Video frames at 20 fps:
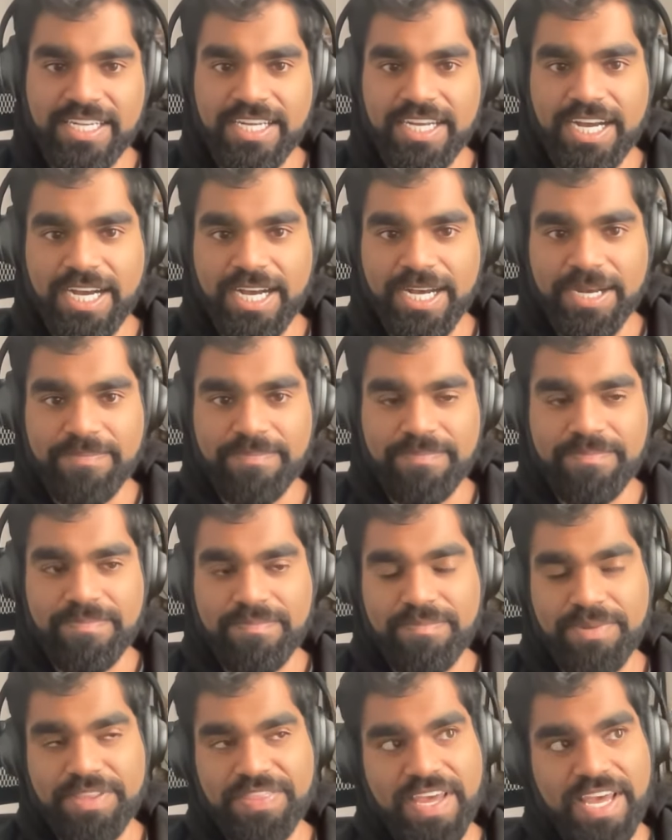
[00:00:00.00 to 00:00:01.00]
Um,
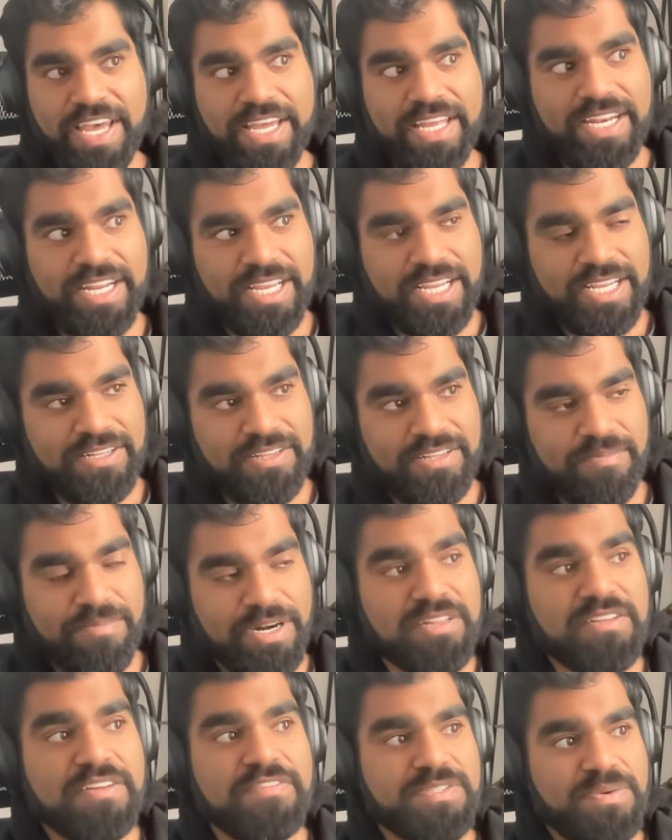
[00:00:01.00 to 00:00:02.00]
but then in the
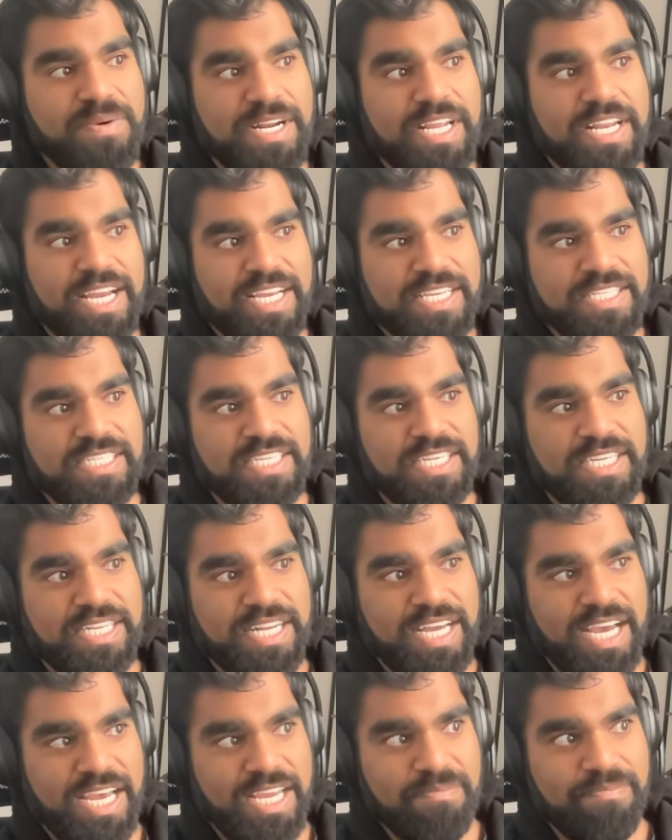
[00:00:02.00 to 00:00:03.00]
middle of 2019,
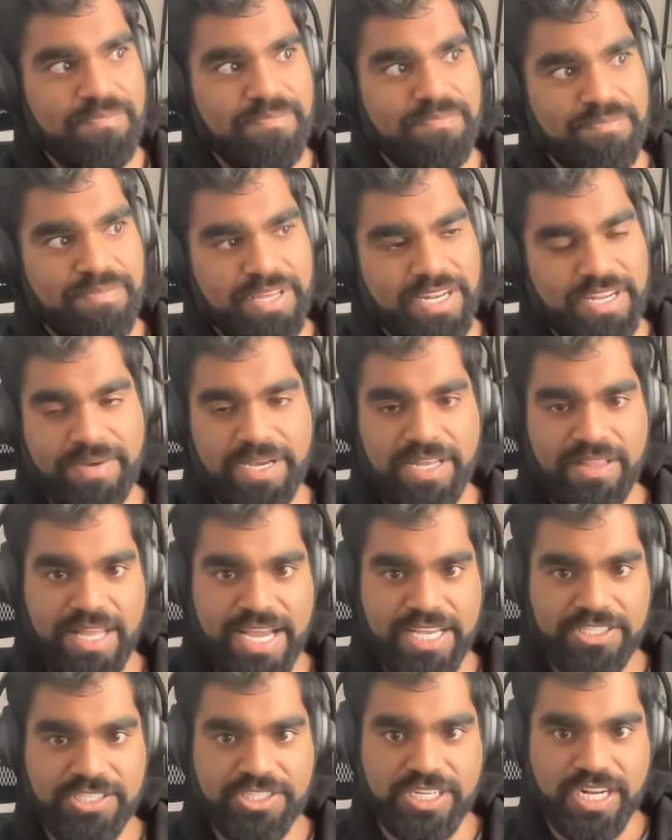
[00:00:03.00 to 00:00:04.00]
I been at my
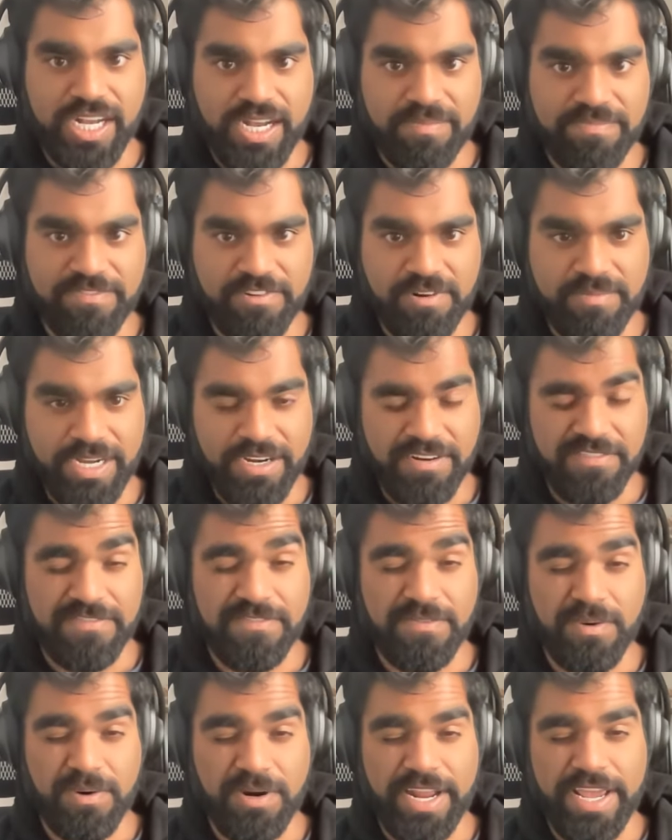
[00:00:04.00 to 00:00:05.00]
last job for about
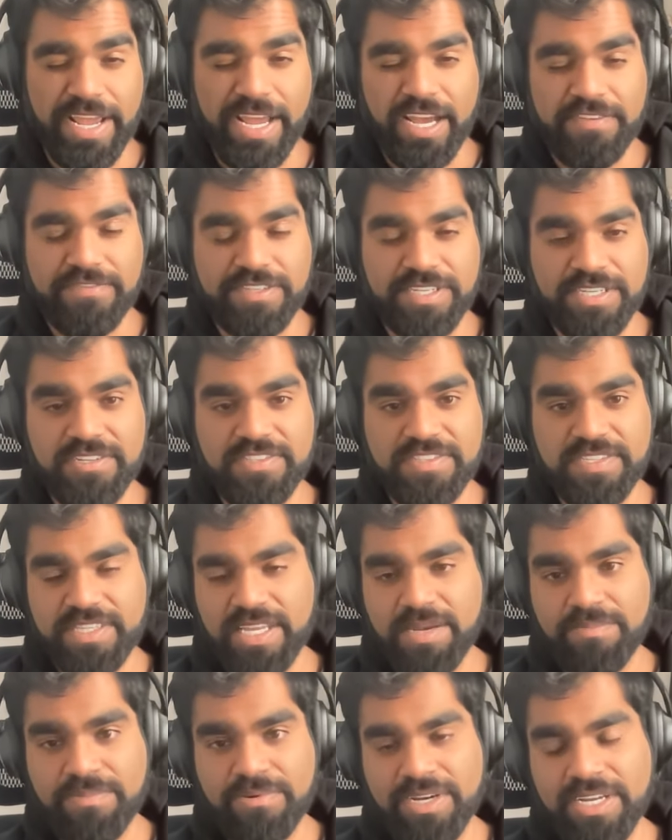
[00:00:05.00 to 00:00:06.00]
four and a half years at
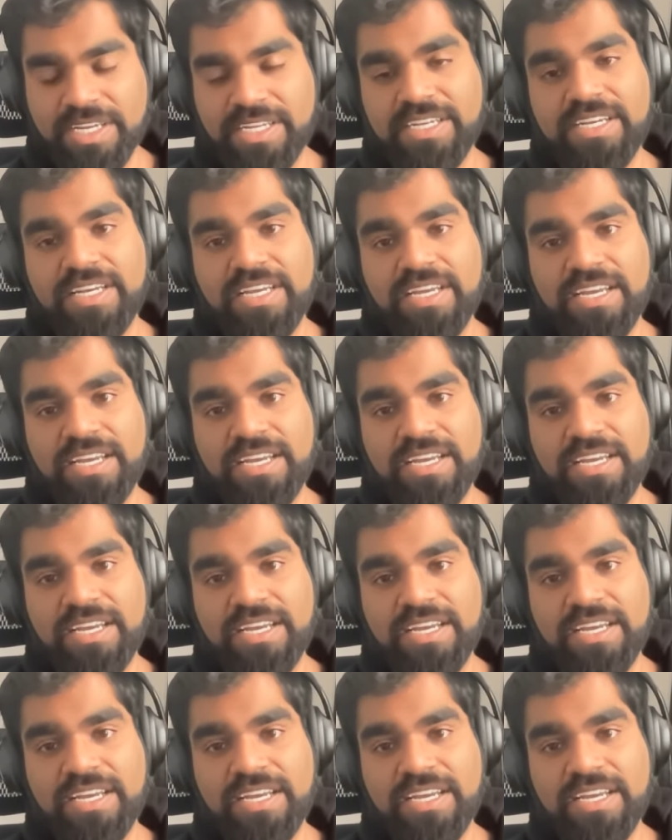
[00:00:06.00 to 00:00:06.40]
that point.